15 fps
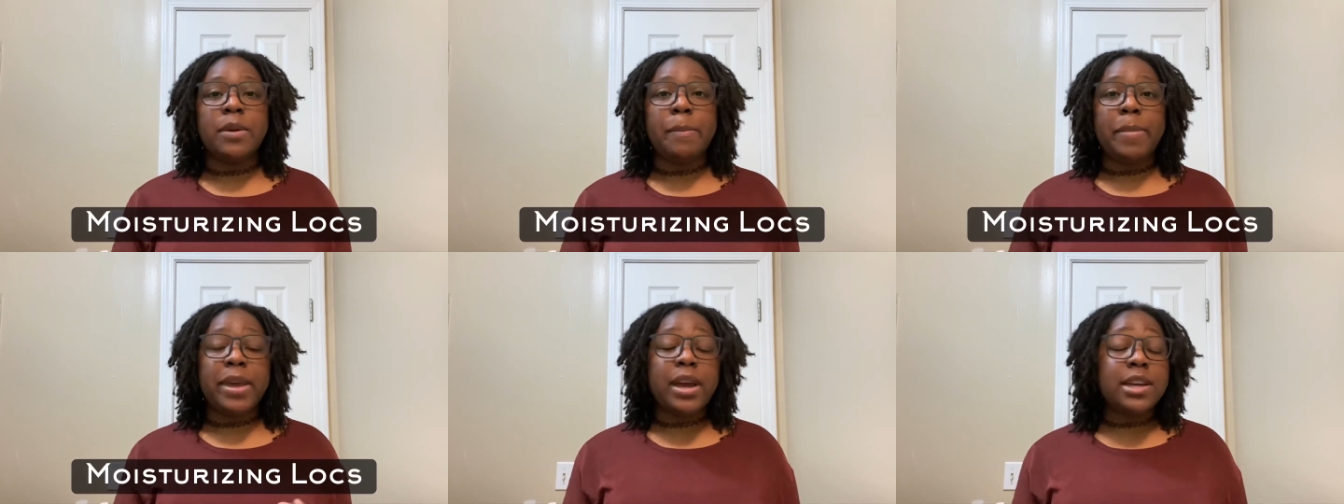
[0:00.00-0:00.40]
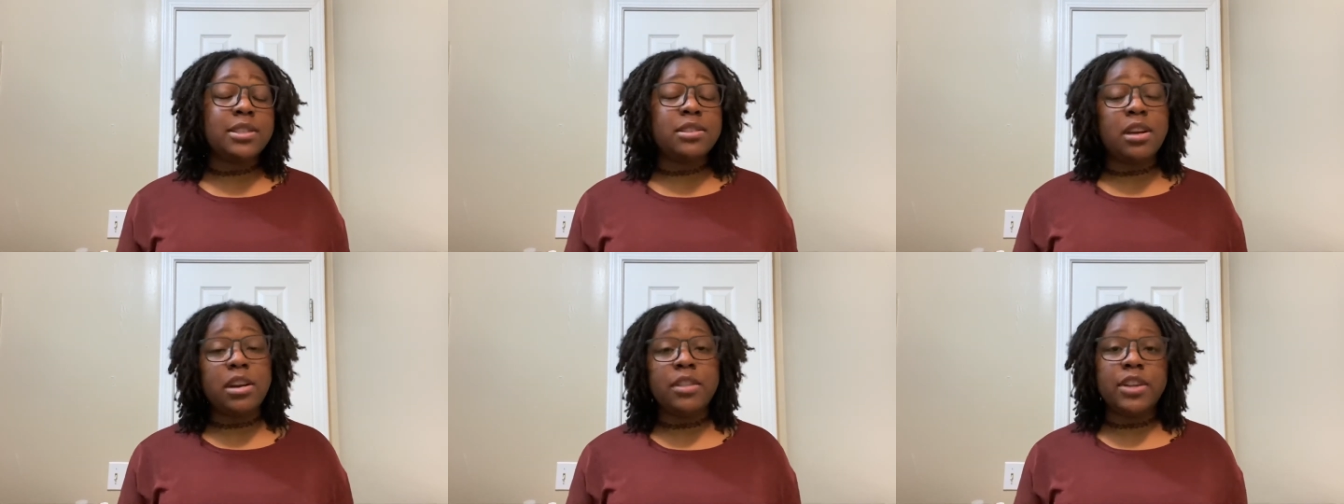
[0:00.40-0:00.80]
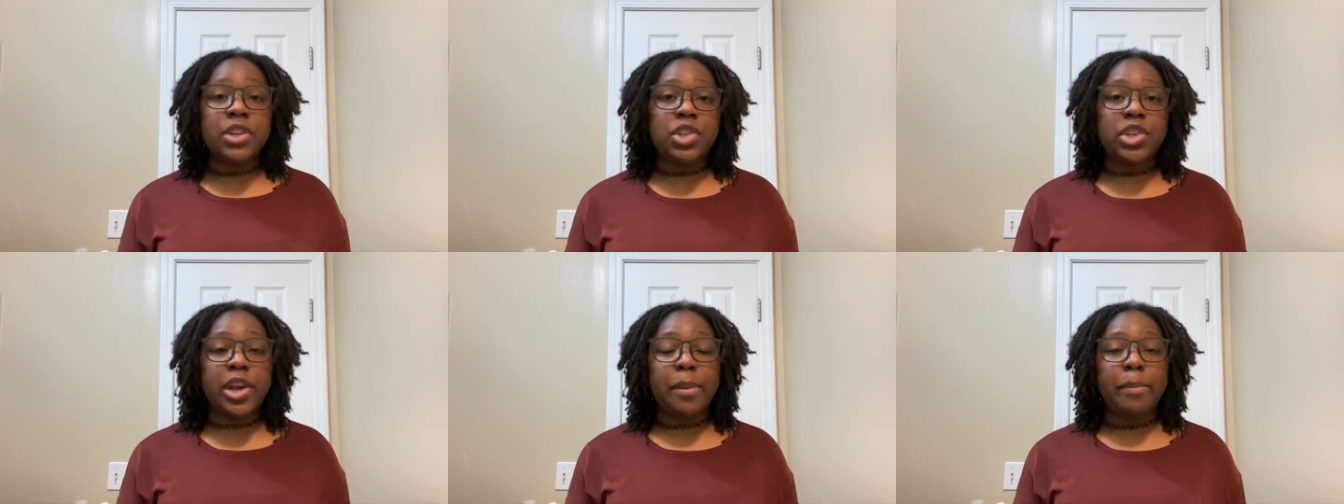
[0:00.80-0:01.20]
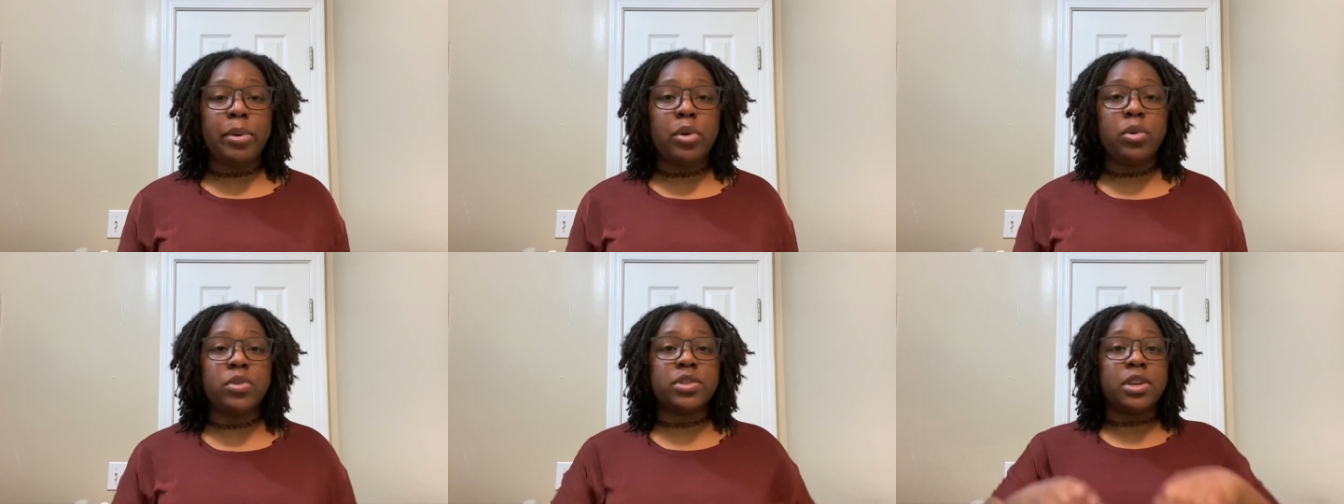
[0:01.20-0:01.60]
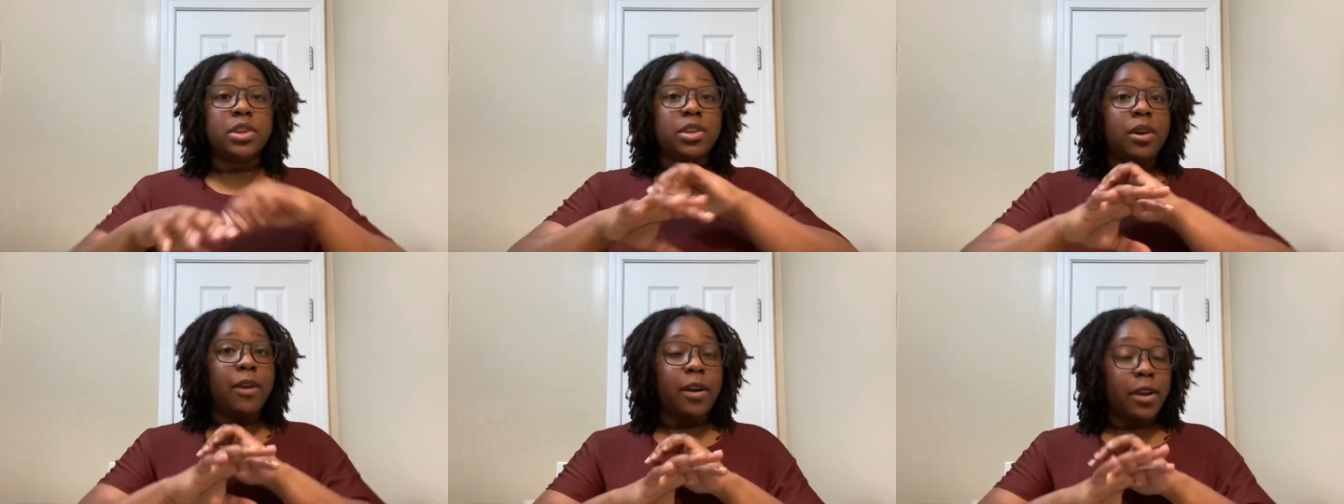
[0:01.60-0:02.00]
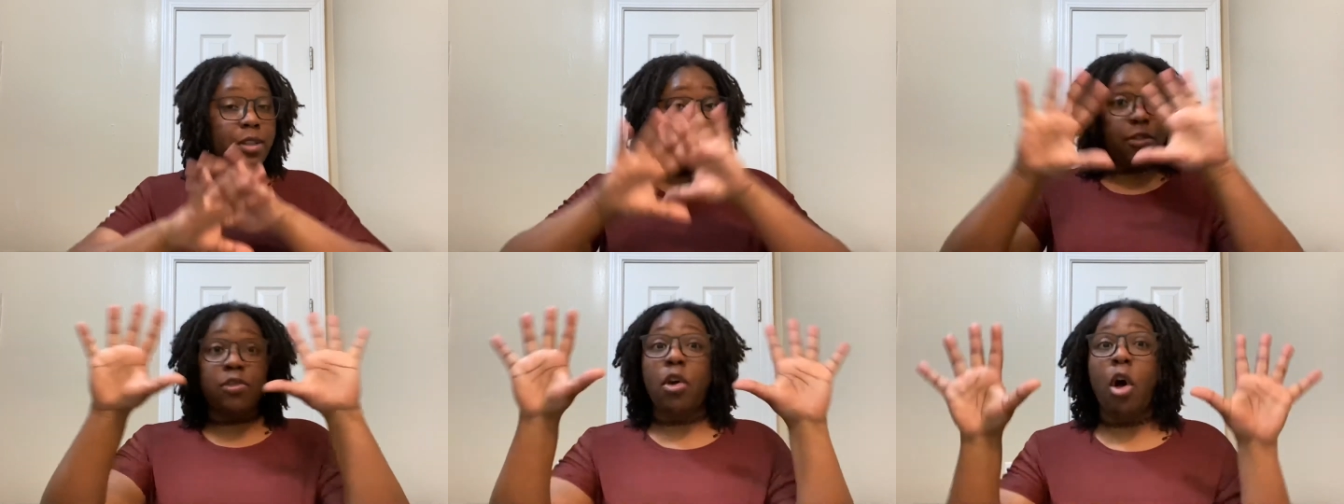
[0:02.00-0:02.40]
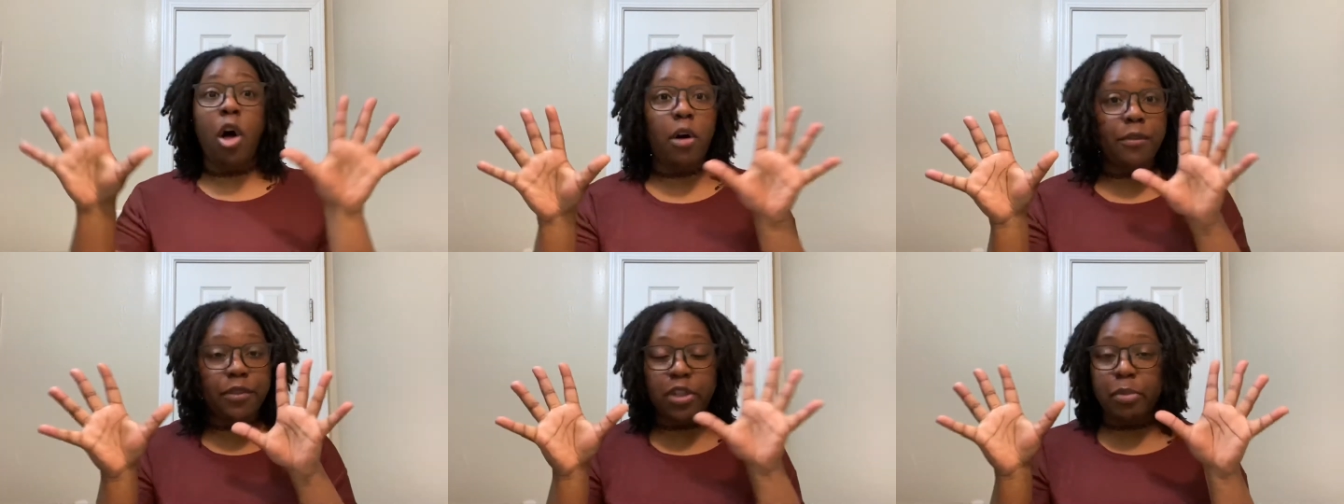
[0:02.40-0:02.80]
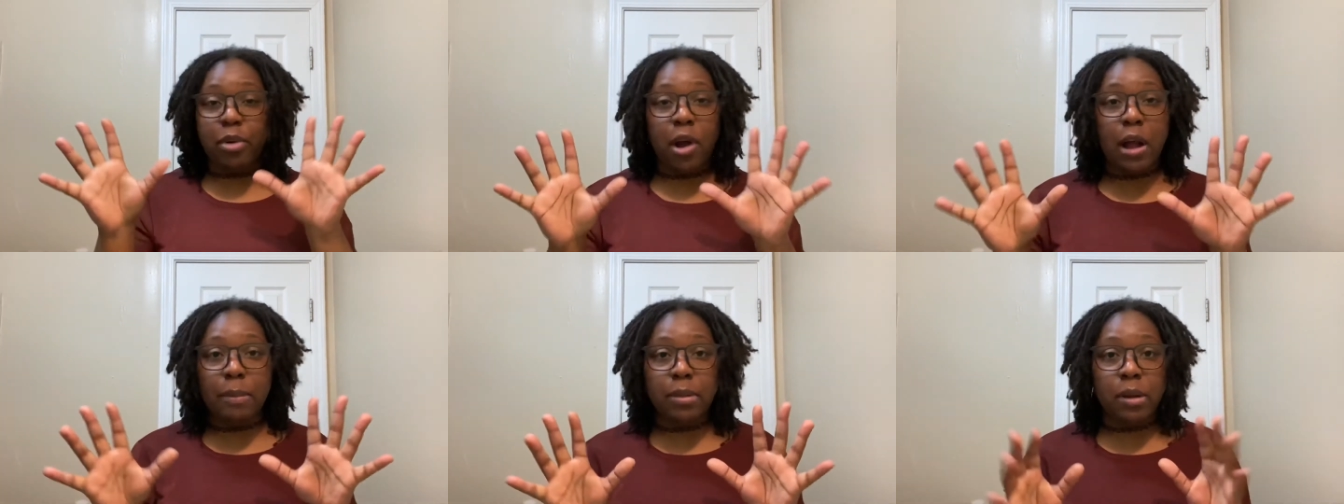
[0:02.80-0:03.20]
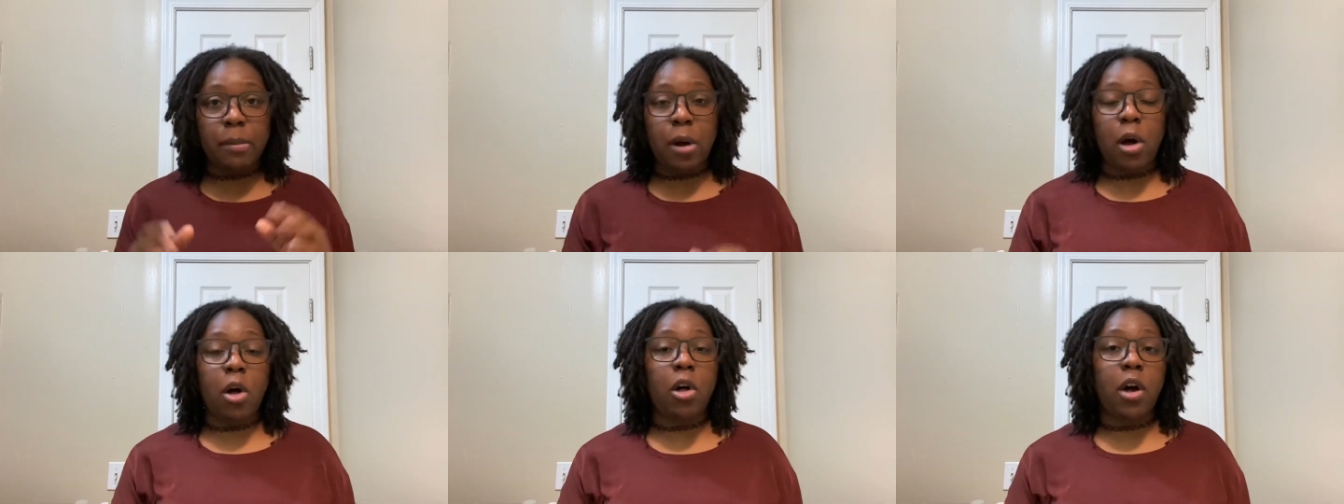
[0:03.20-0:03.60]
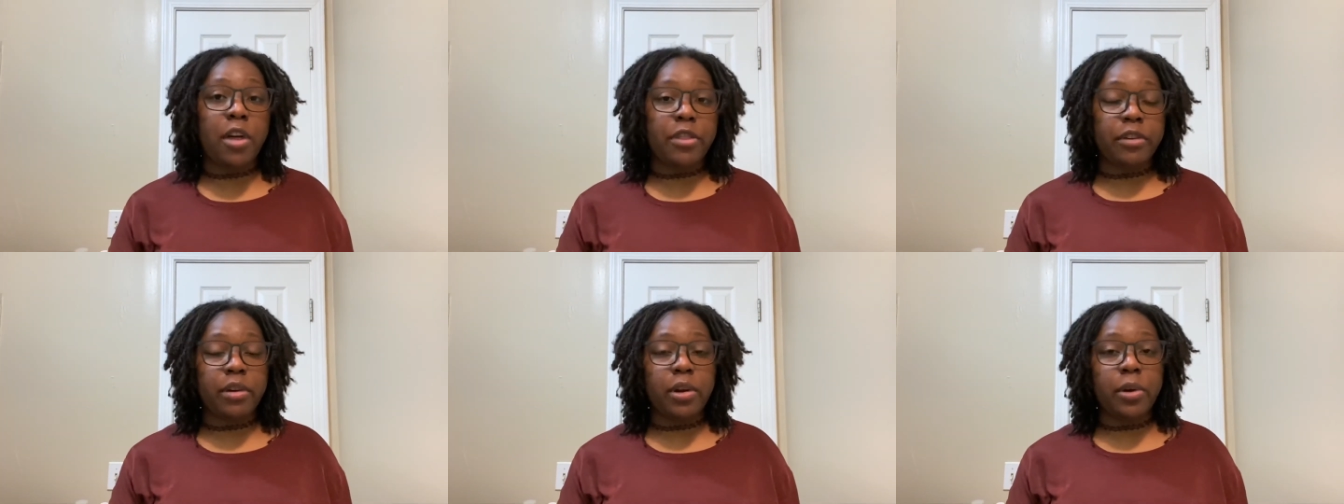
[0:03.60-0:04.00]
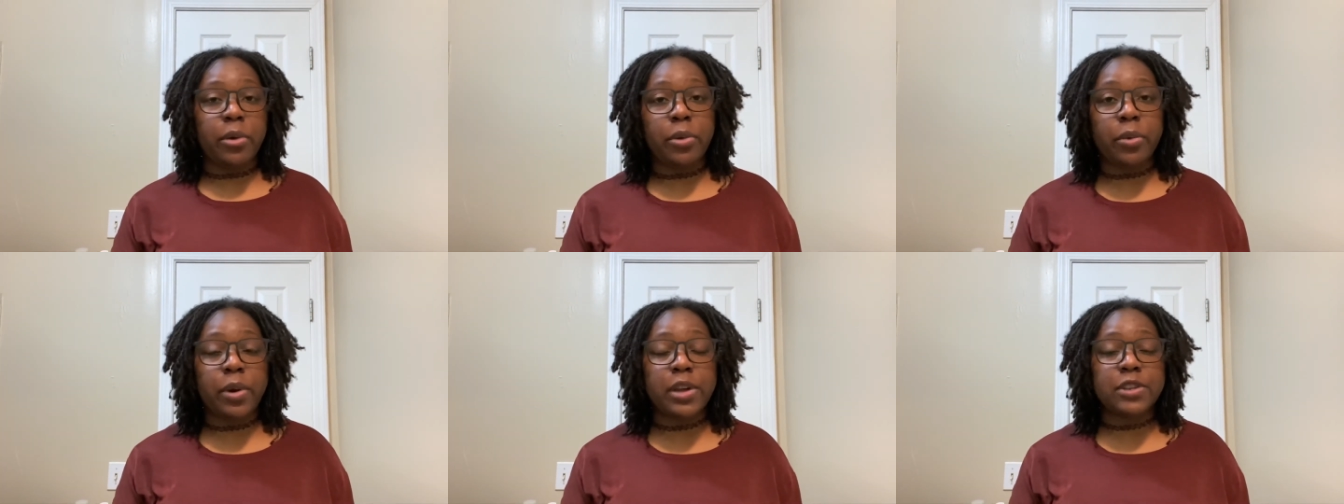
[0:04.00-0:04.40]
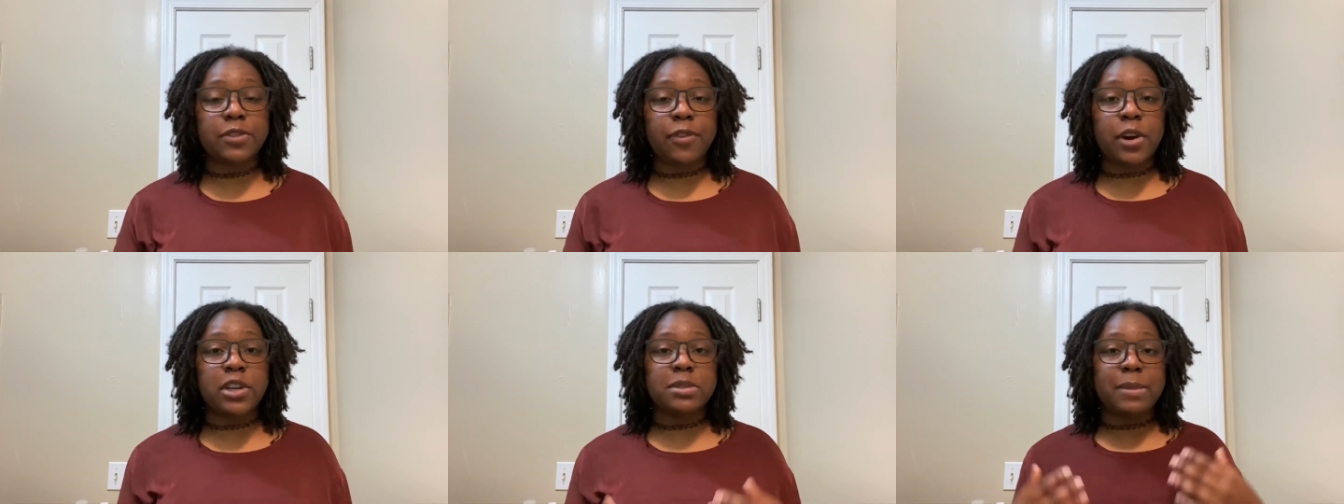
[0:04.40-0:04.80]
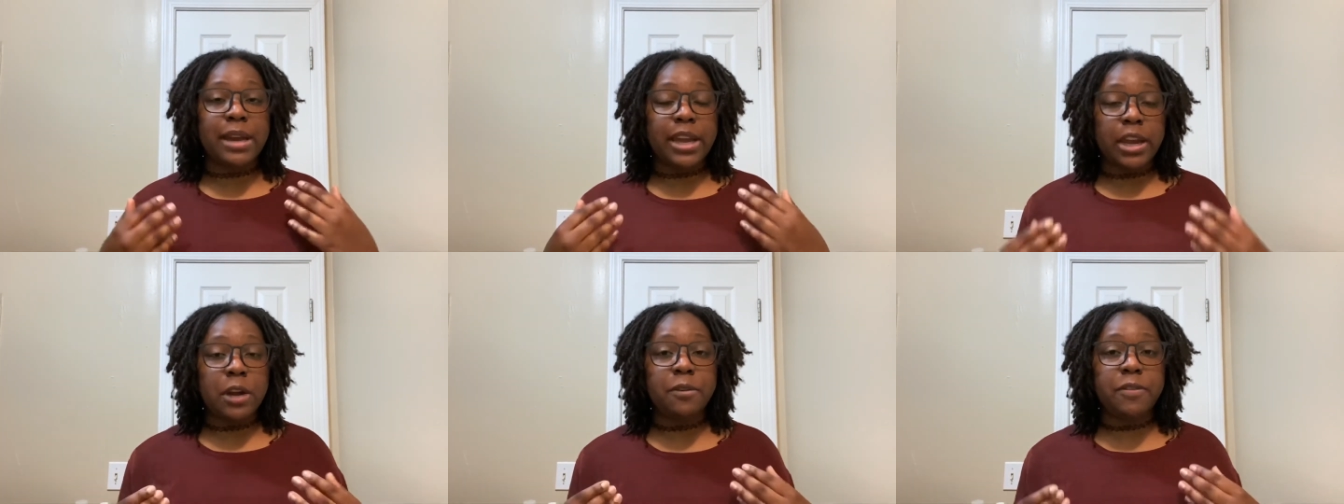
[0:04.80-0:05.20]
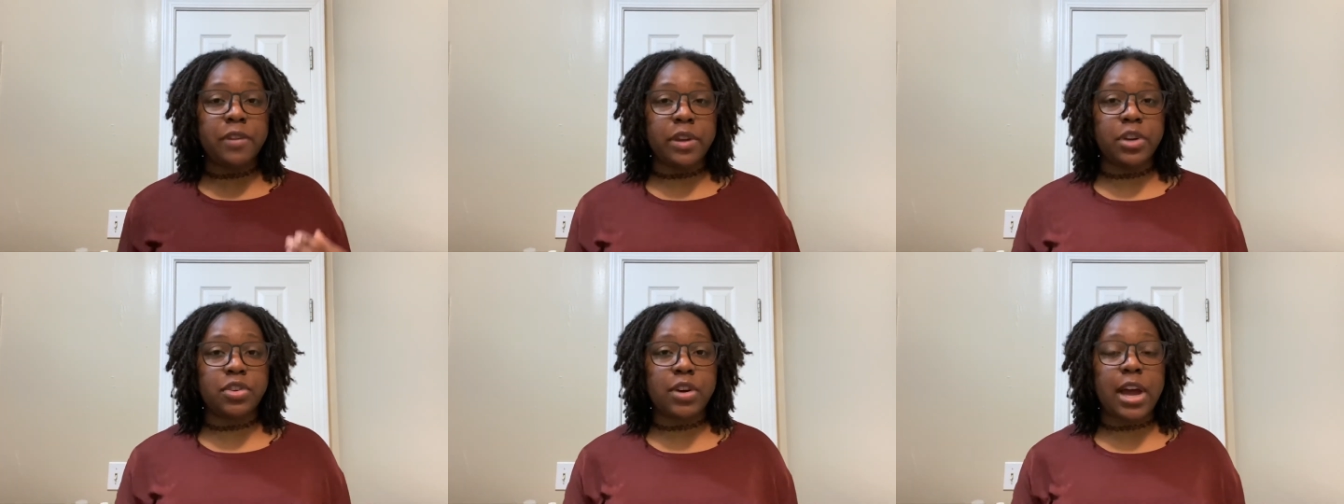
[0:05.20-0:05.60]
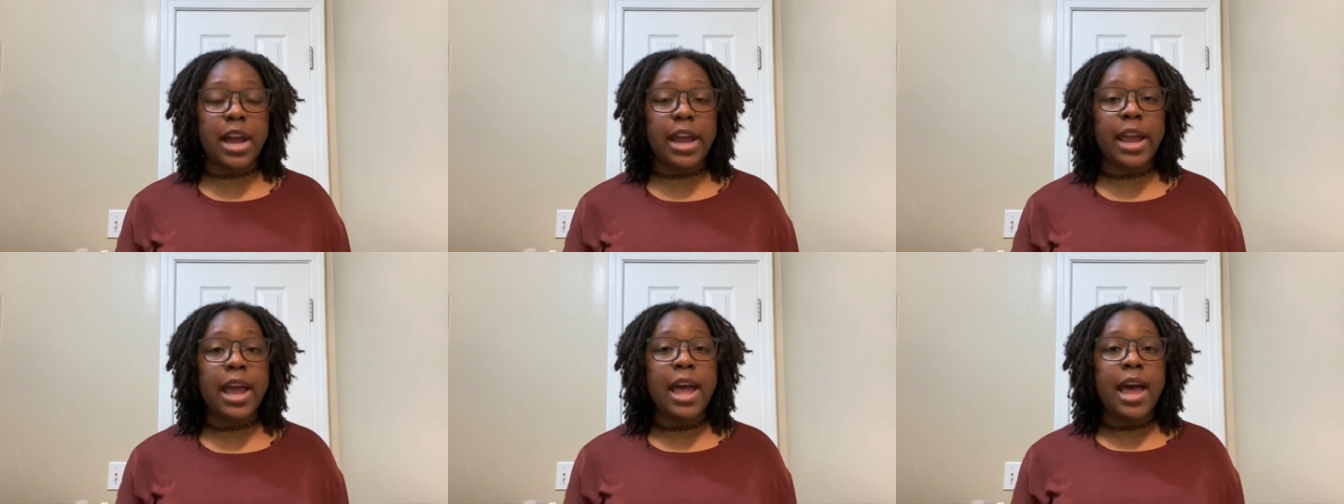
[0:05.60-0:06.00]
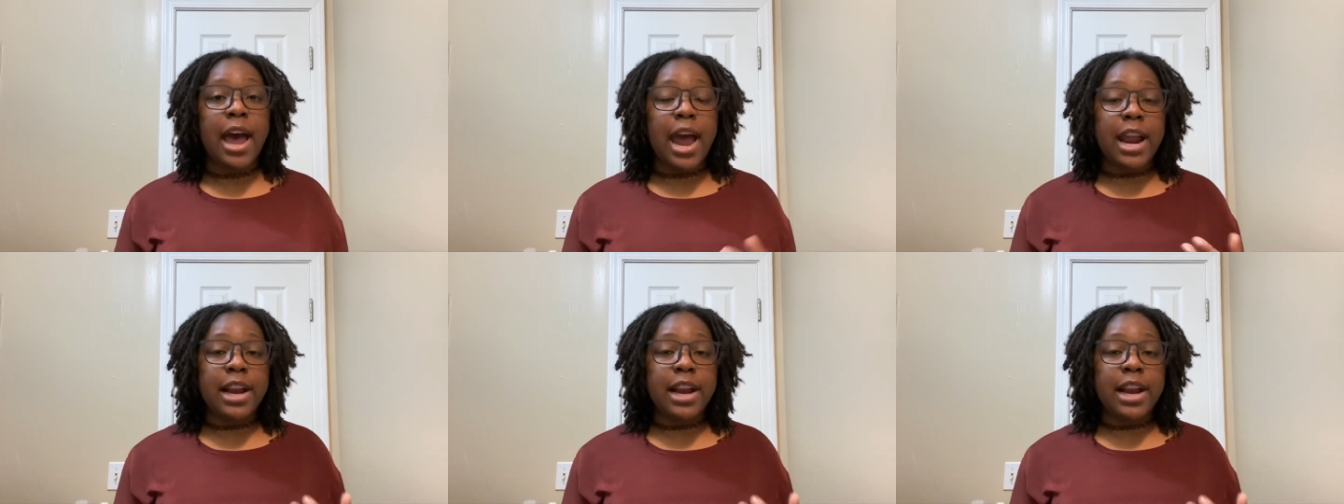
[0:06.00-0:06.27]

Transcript: Because none of these shampoos solved the problem all on their own as far as my hair feeling dry, I